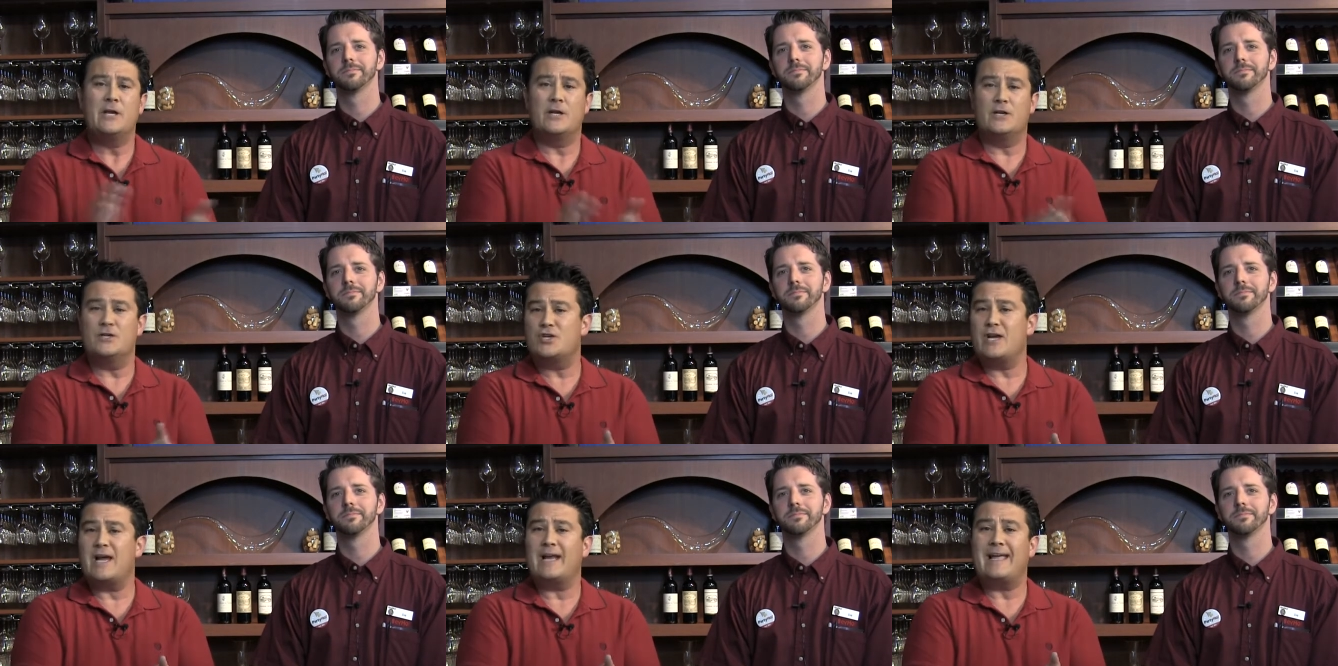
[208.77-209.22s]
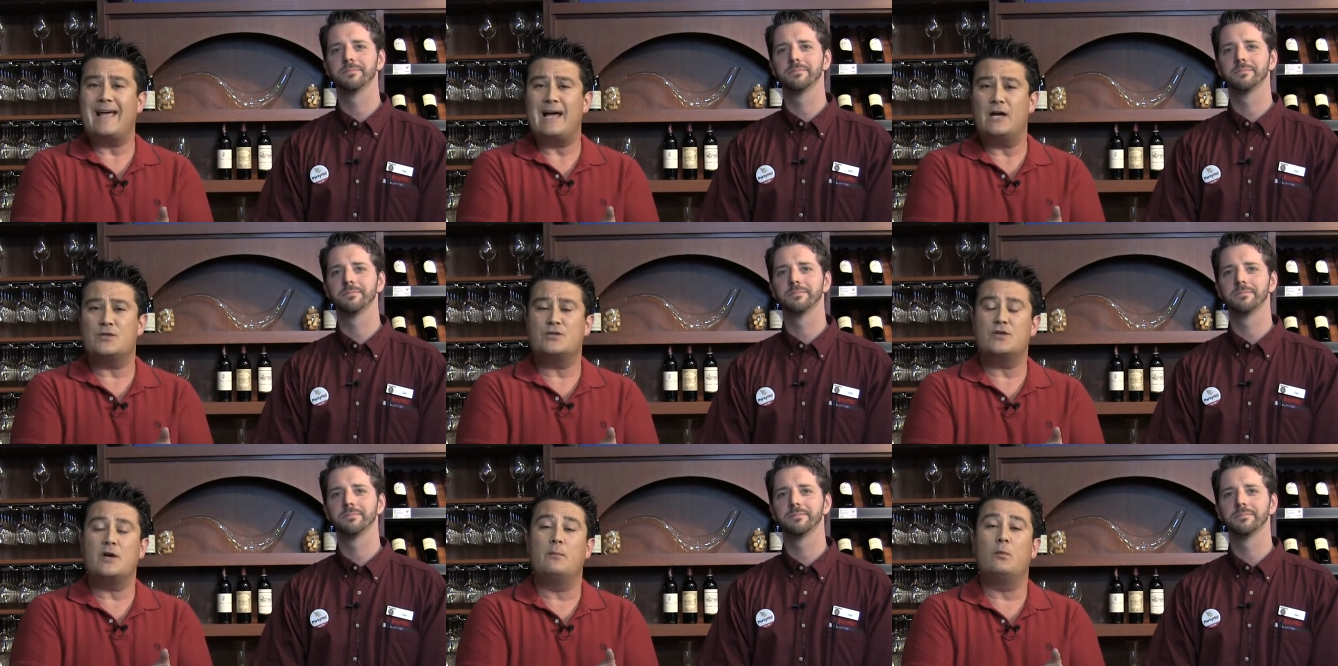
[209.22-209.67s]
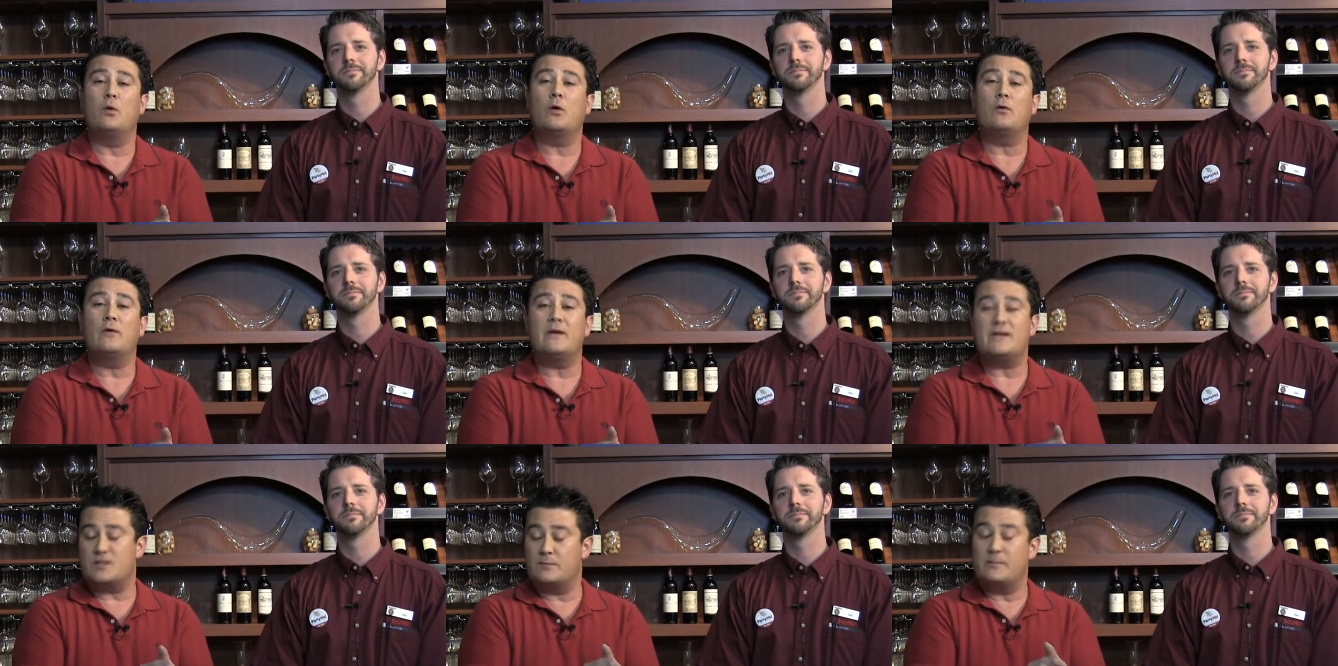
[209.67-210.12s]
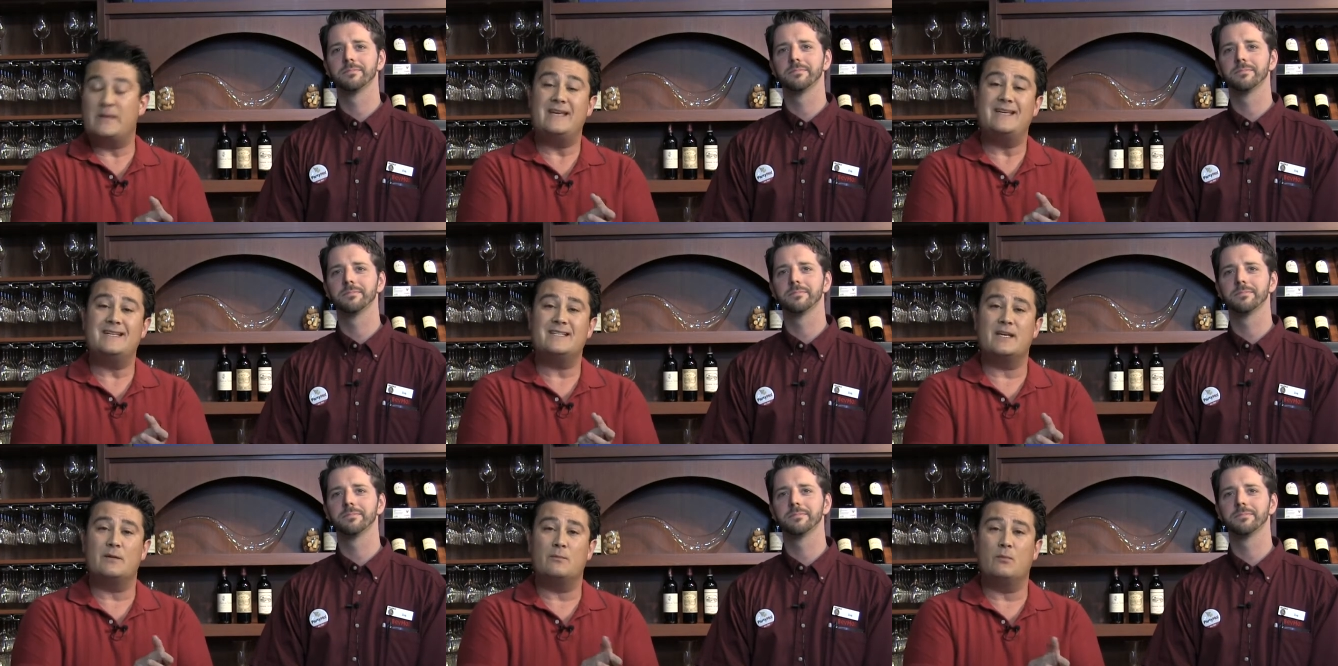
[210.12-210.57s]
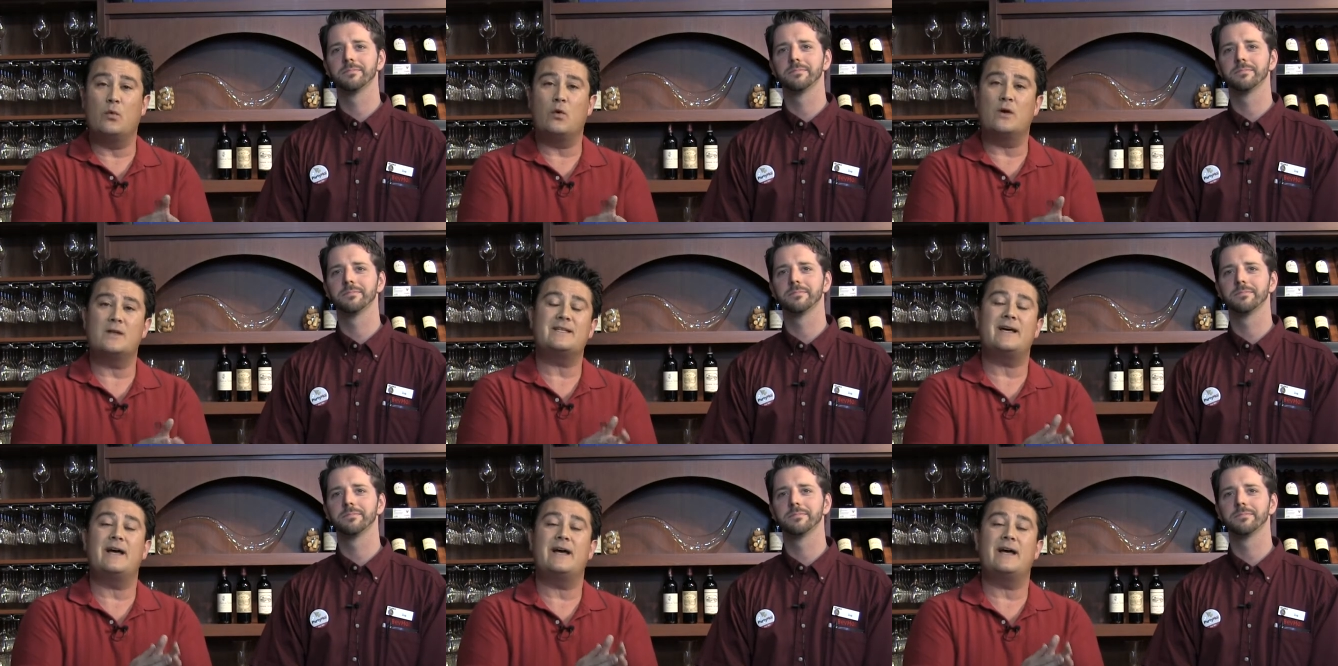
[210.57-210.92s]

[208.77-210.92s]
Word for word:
Speaker 1: You can check out uh, more recipes and more